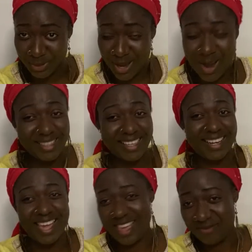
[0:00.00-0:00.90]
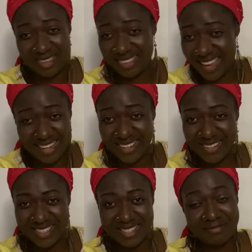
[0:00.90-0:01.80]
All the lie you've been telling
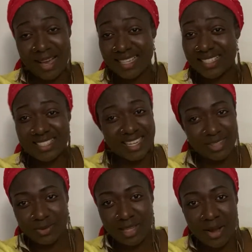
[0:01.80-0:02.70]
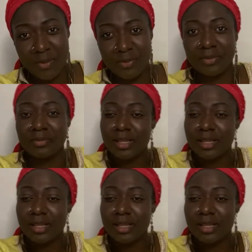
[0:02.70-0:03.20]
us, my secret will now open.